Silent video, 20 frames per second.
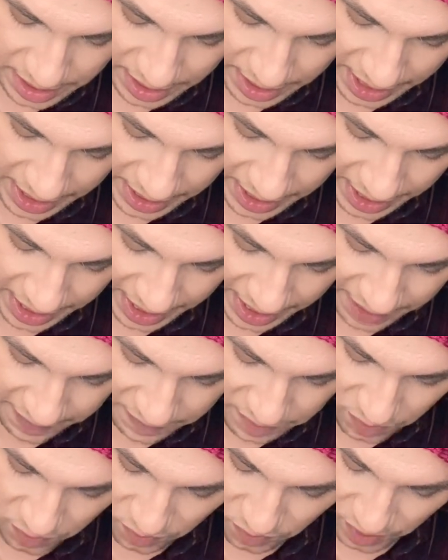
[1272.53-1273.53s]
and I have
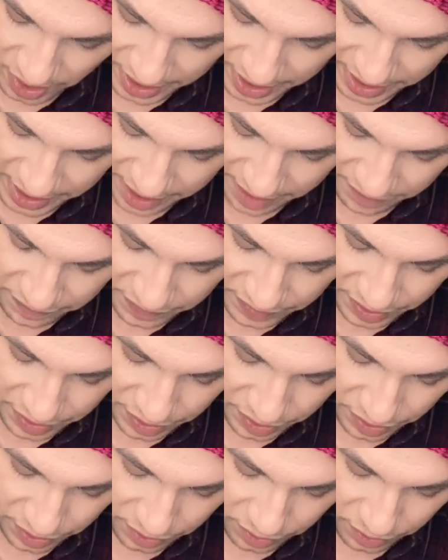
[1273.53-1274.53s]
quite a
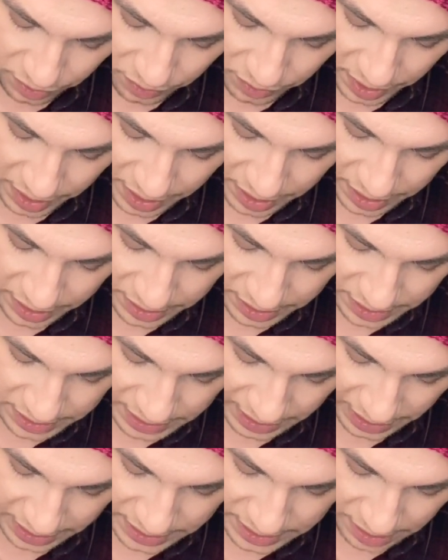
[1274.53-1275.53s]
few uh,
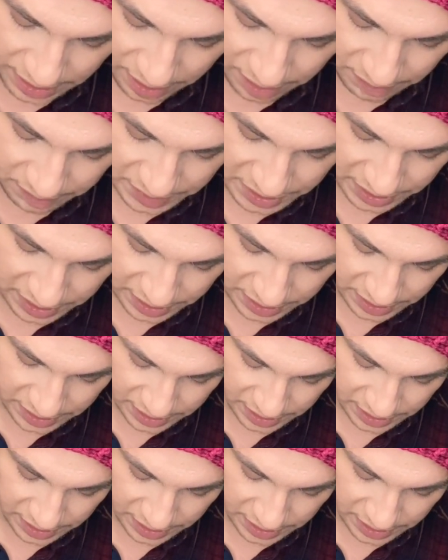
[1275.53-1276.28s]
size options.